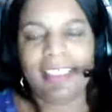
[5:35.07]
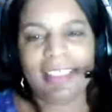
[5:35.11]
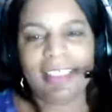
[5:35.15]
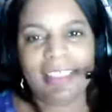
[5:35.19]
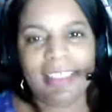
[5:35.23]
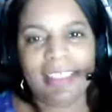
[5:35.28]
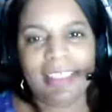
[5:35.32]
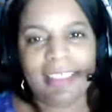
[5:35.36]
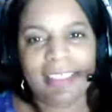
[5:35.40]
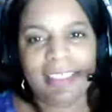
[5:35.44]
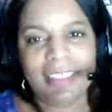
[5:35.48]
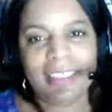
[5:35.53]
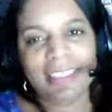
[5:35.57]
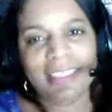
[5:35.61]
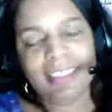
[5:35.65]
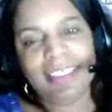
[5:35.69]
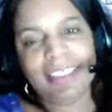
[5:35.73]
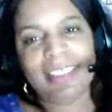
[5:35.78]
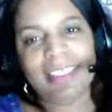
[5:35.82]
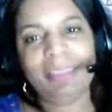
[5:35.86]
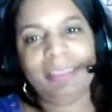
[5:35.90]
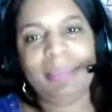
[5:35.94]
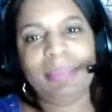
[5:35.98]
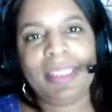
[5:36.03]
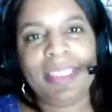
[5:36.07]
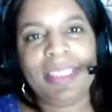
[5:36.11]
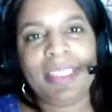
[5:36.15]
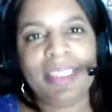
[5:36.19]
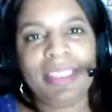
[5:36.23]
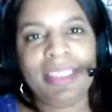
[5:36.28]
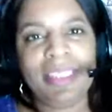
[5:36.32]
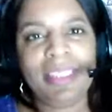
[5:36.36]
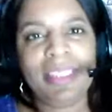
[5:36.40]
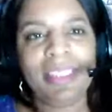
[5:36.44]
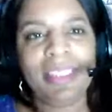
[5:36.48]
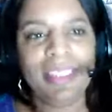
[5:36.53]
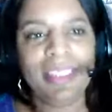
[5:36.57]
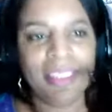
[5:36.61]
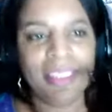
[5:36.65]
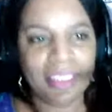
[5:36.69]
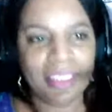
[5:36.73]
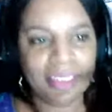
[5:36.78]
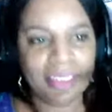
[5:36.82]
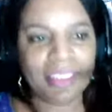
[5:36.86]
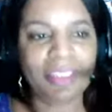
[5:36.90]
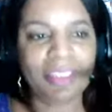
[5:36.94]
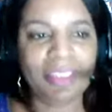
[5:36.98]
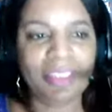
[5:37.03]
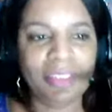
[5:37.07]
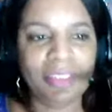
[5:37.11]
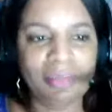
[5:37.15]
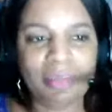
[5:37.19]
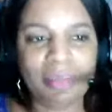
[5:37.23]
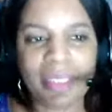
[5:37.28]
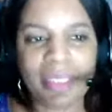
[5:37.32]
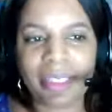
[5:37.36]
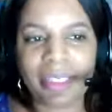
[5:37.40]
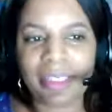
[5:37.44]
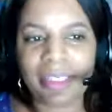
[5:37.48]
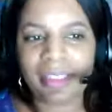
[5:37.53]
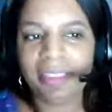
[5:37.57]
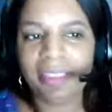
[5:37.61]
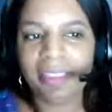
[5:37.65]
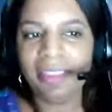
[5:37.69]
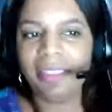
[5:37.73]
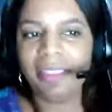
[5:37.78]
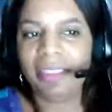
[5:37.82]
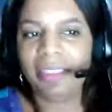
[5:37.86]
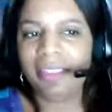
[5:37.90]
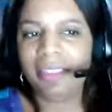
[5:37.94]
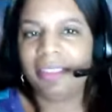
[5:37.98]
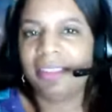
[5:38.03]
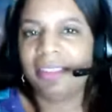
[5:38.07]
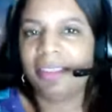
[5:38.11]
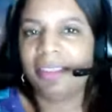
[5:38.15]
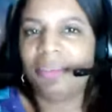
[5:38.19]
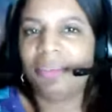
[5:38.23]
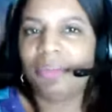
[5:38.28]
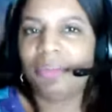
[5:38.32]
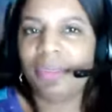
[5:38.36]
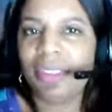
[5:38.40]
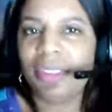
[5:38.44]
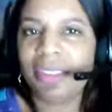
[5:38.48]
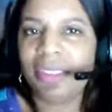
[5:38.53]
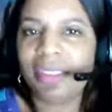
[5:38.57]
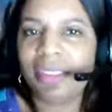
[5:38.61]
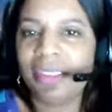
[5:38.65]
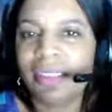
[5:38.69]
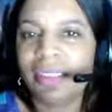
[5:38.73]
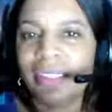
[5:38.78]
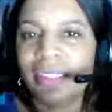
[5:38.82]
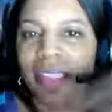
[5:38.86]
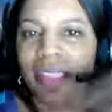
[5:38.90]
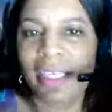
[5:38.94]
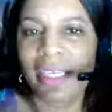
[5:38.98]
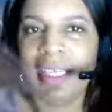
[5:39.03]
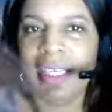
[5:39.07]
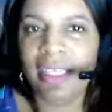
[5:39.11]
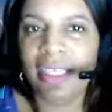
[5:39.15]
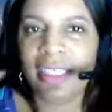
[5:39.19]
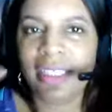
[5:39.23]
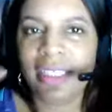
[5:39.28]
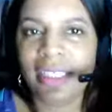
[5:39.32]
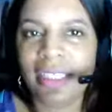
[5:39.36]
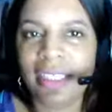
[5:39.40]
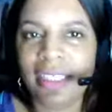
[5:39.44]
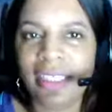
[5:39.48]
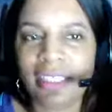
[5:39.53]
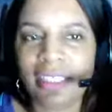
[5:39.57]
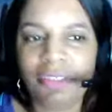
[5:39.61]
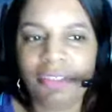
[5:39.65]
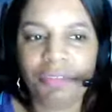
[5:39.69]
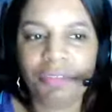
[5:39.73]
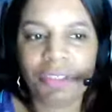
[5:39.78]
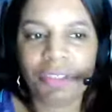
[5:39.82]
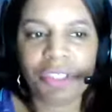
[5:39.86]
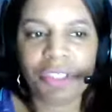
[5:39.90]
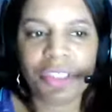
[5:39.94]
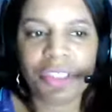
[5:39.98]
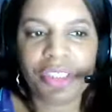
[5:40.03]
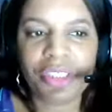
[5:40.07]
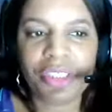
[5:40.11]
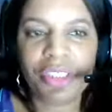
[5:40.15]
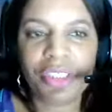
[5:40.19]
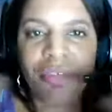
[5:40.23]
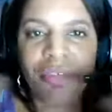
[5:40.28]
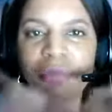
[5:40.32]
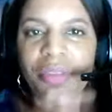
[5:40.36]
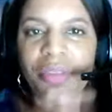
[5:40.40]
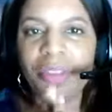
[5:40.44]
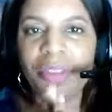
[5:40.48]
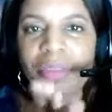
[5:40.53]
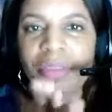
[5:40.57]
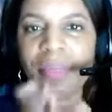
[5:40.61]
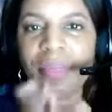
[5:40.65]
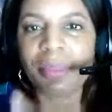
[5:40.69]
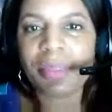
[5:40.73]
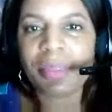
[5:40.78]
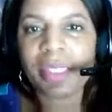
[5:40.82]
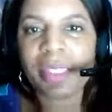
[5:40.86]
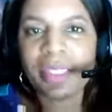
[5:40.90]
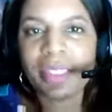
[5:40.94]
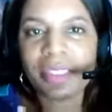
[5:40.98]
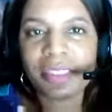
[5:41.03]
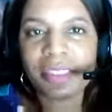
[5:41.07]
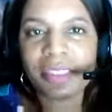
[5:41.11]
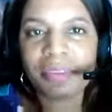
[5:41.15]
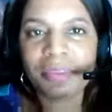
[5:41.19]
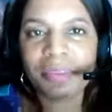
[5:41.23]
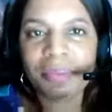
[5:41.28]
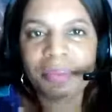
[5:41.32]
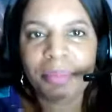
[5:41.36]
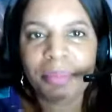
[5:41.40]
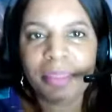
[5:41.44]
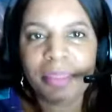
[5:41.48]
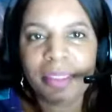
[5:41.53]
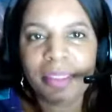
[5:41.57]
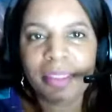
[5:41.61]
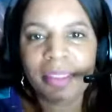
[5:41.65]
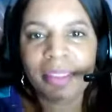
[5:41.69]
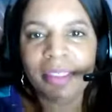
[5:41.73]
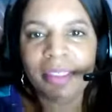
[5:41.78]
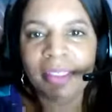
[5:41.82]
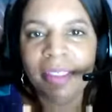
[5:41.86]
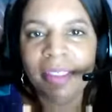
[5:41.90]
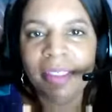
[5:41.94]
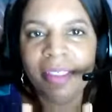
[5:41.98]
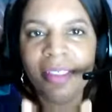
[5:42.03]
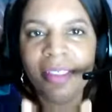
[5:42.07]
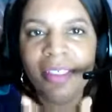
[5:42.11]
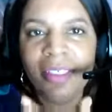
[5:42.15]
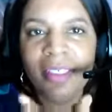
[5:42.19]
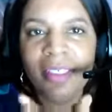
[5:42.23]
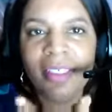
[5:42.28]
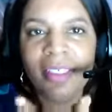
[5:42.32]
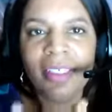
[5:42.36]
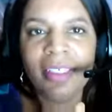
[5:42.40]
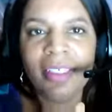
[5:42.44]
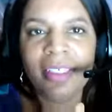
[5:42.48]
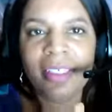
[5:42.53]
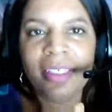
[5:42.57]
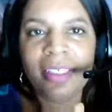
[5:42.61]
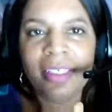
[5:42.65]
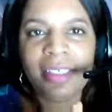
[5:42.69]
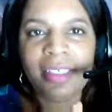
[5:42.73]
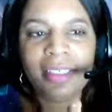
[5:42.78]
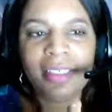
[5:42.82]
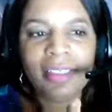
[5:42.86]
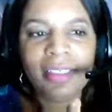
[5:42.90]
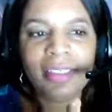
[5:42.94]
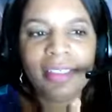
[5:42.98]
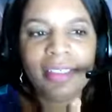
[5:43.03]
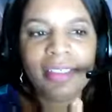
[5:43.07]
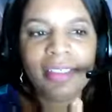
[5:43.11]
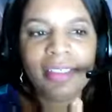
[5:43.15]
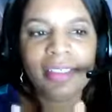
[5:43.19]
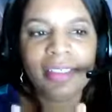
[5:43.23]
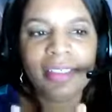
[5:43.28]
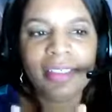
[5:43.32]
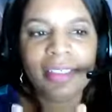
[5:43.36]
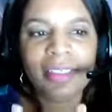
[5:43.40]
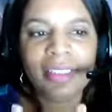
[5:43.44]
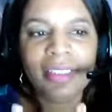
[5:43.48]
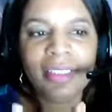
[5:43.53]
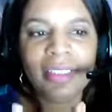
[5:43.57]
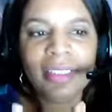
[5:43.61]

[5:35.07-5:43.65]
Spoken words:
in the beginning, you may want to think for yourself what the website is going to be and